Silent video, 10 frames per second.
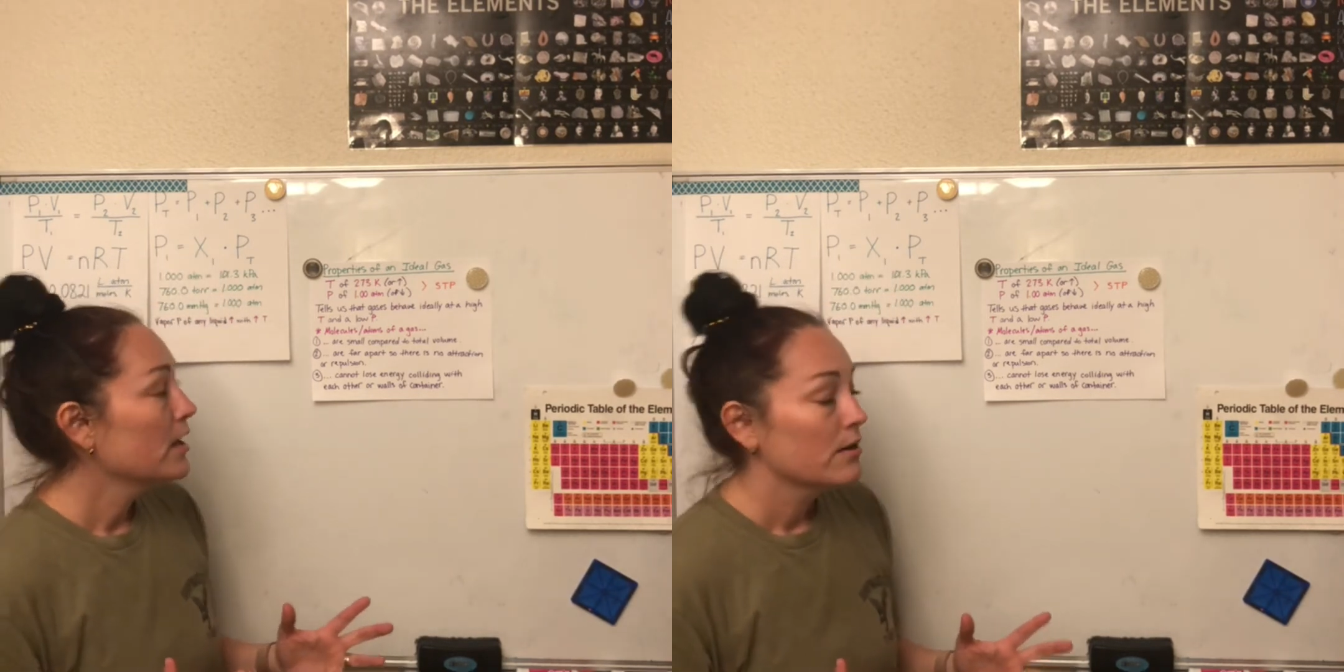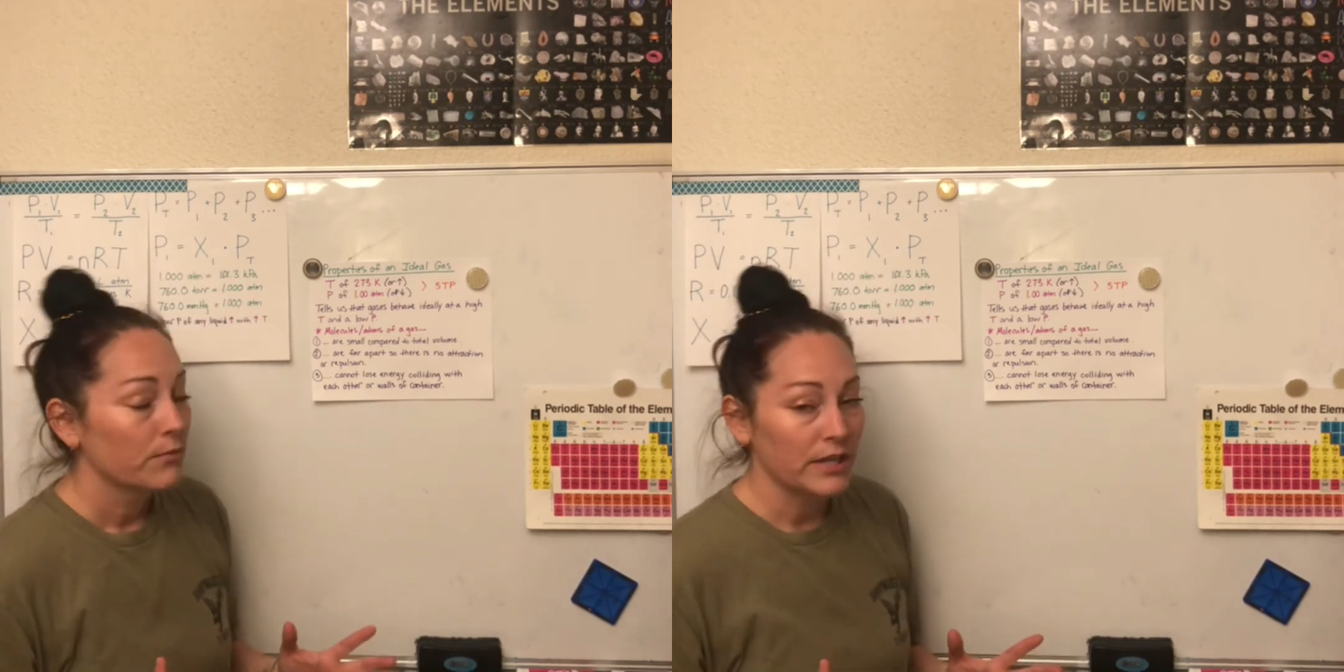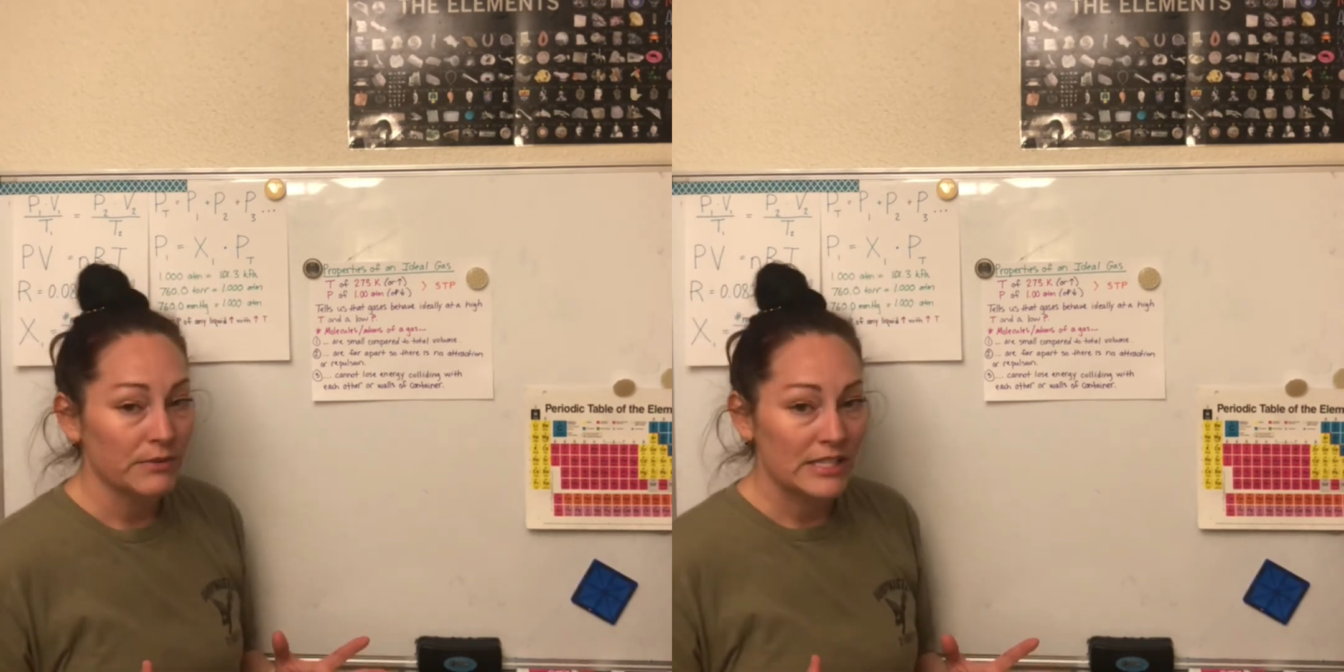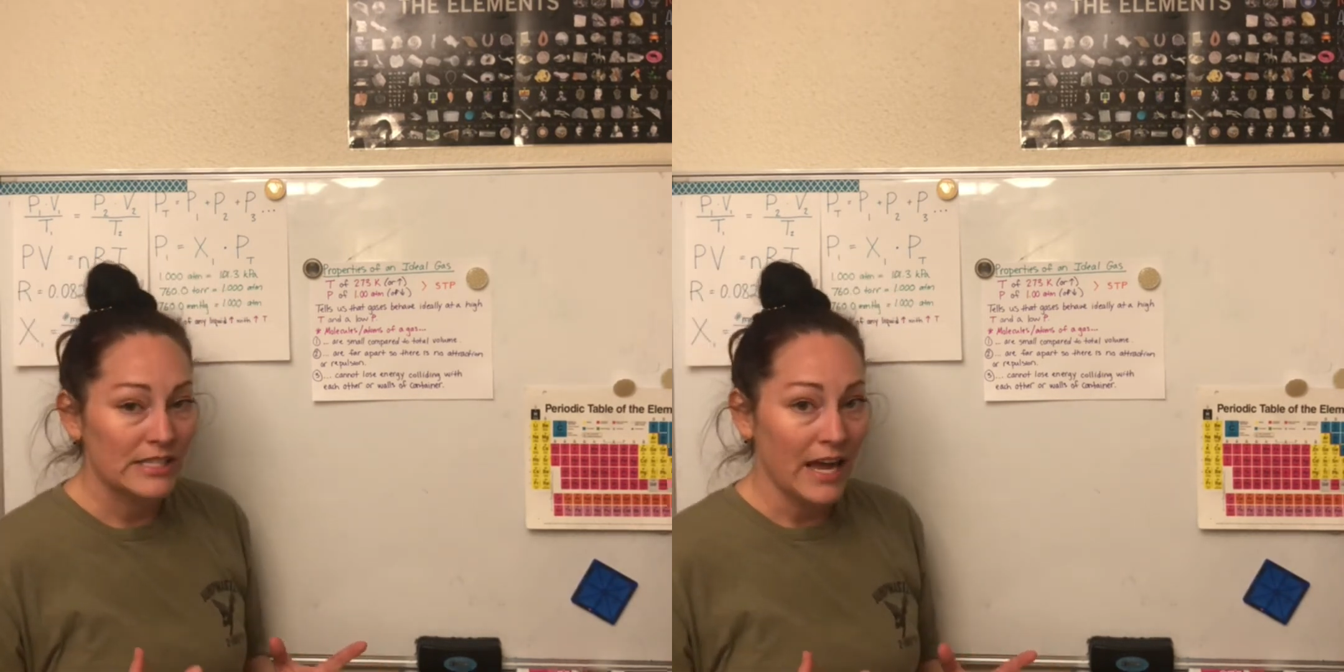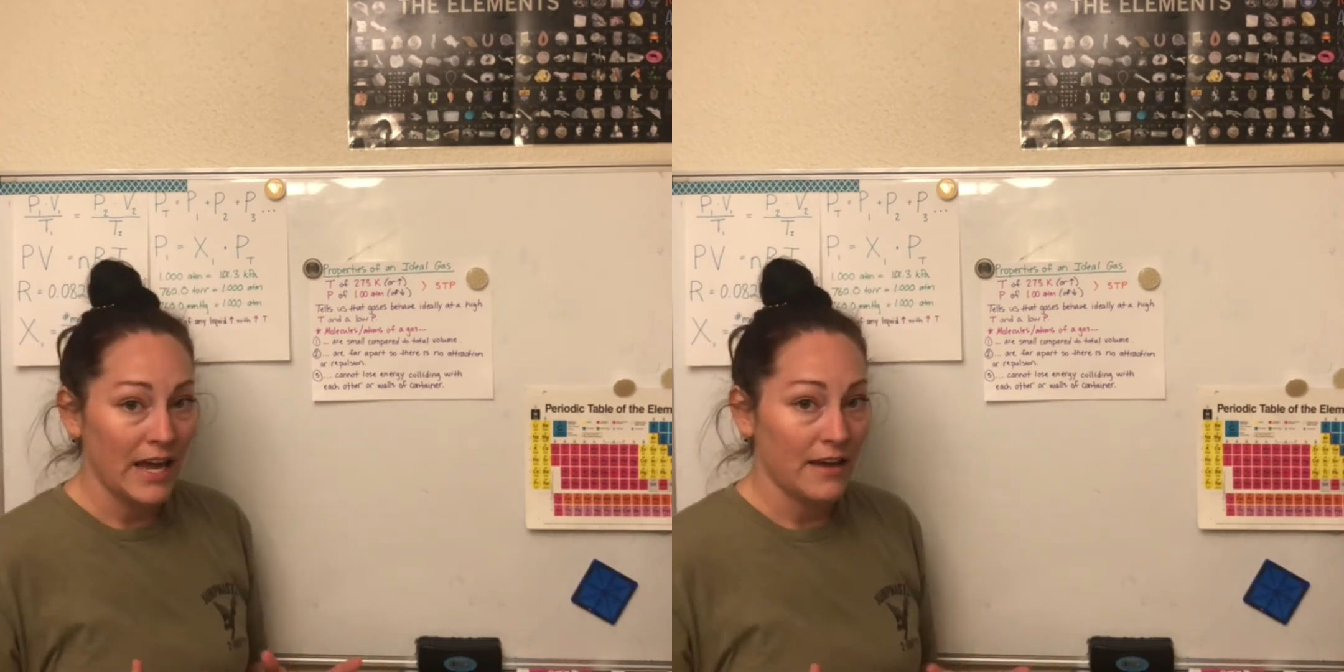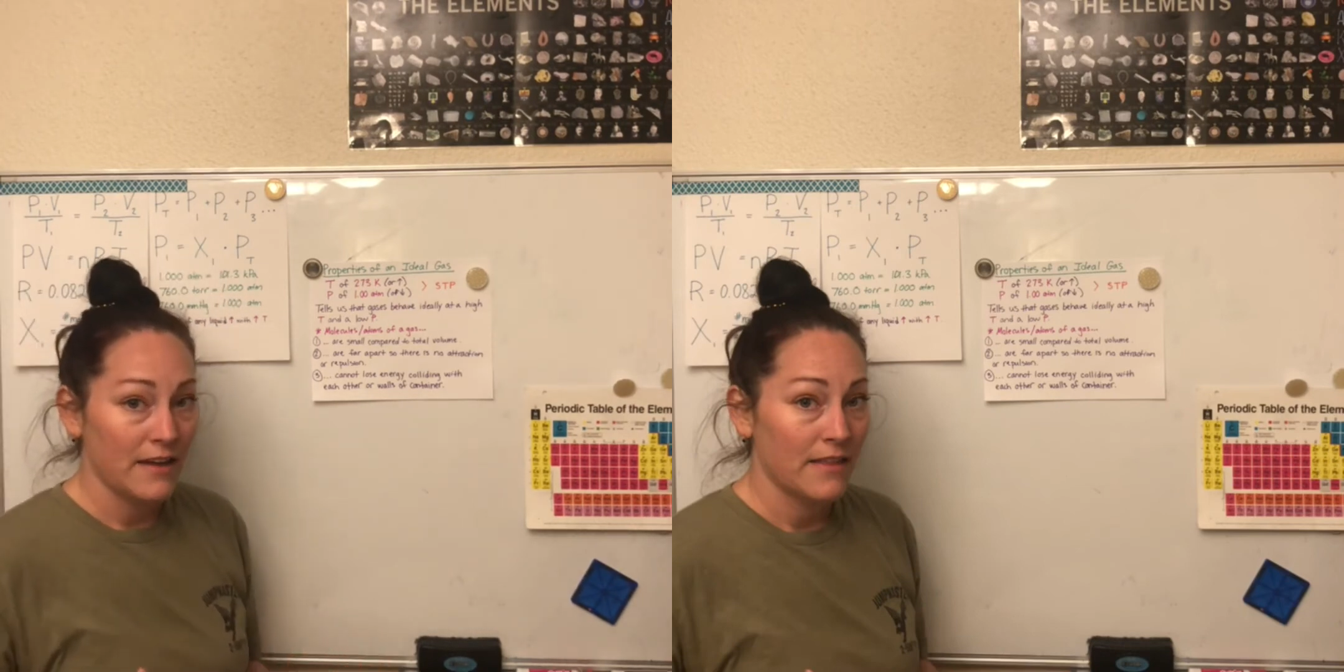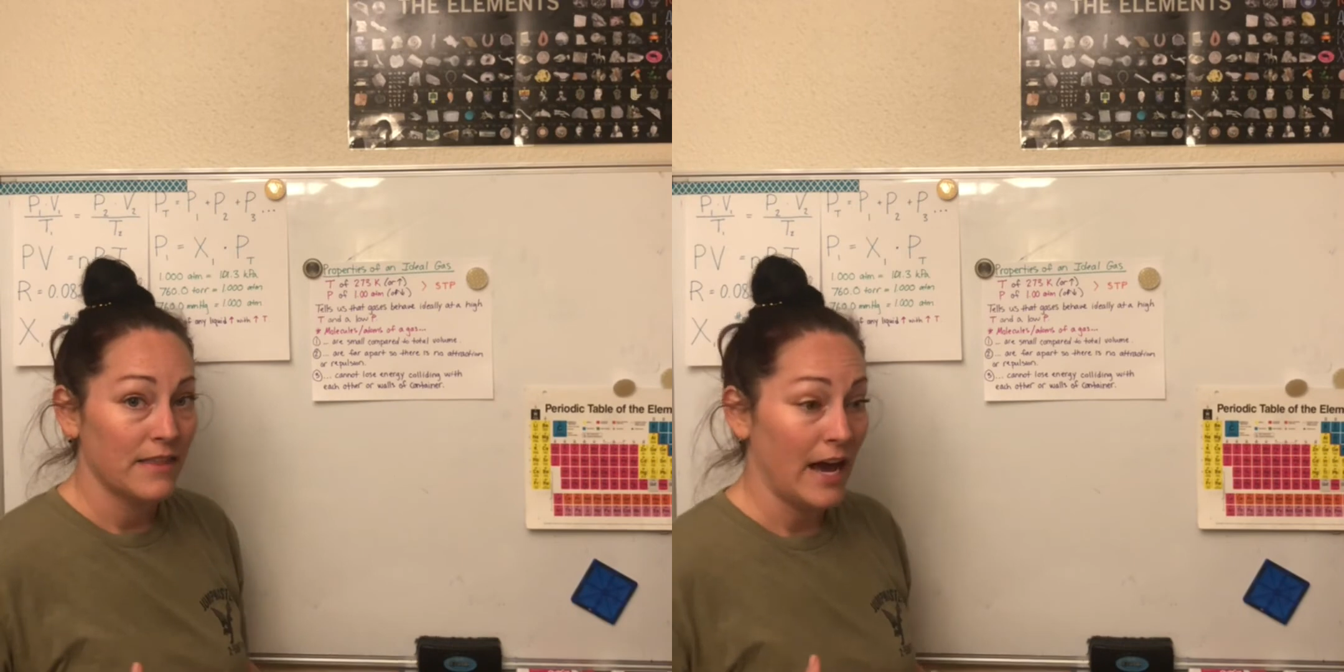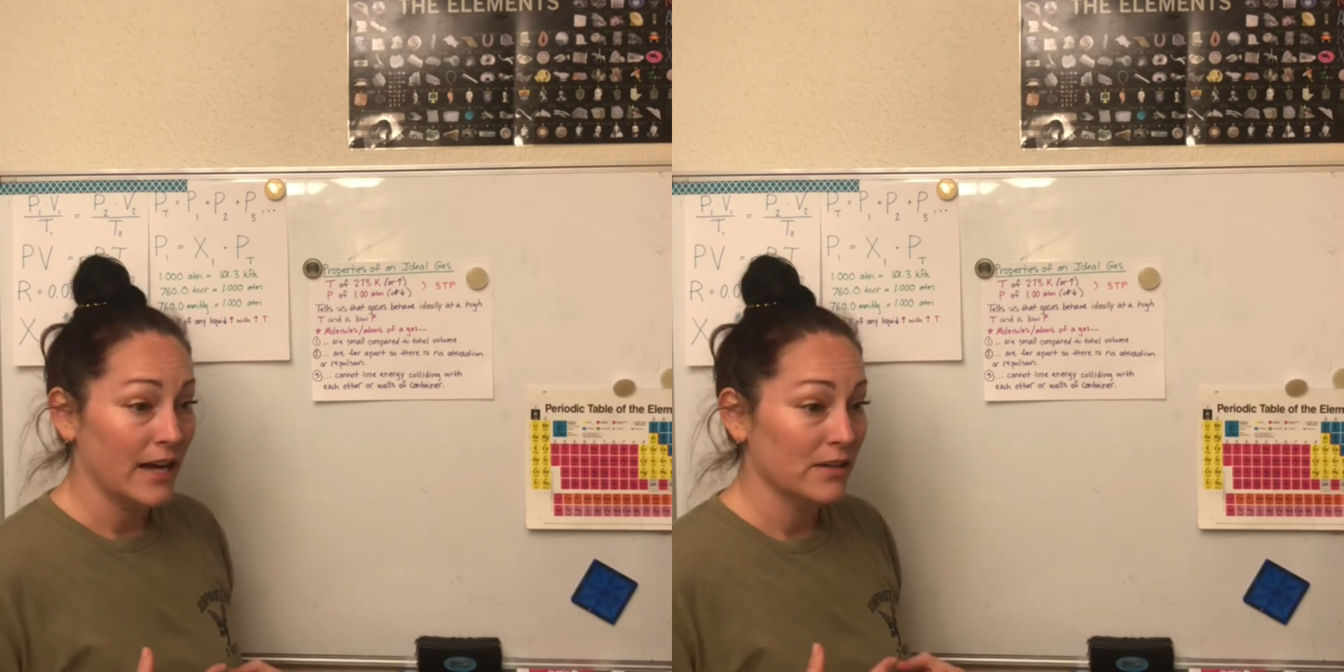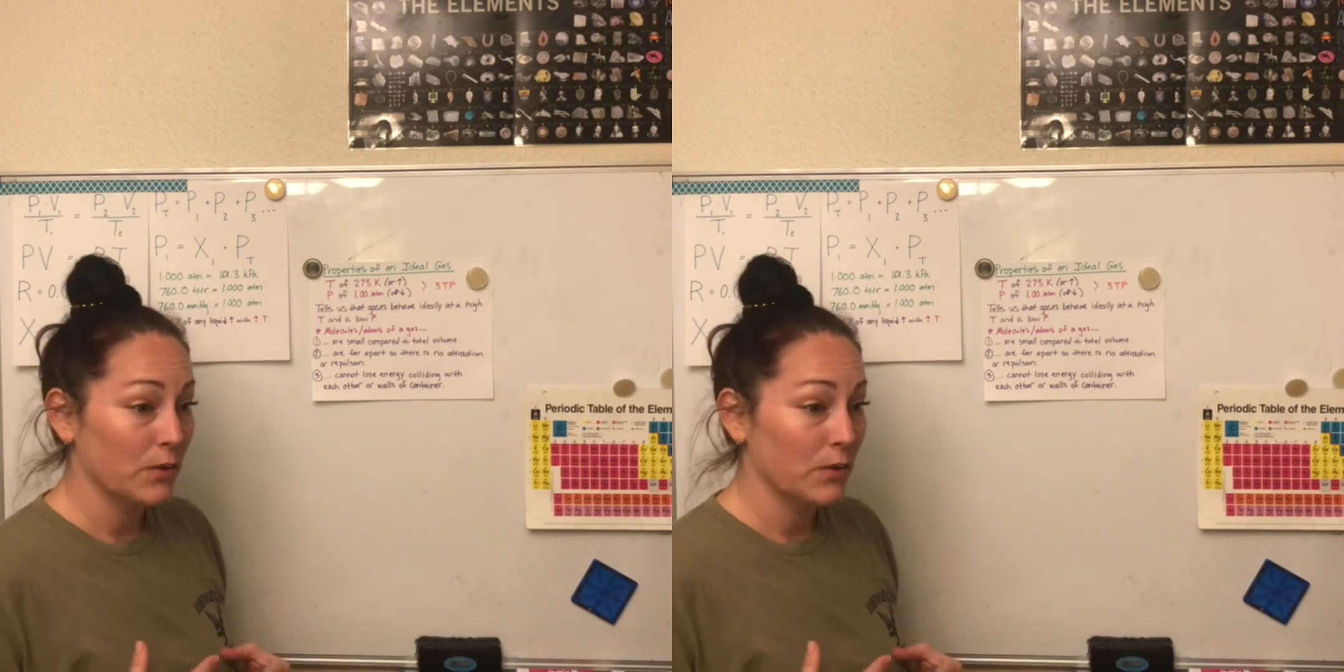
we would say that, well,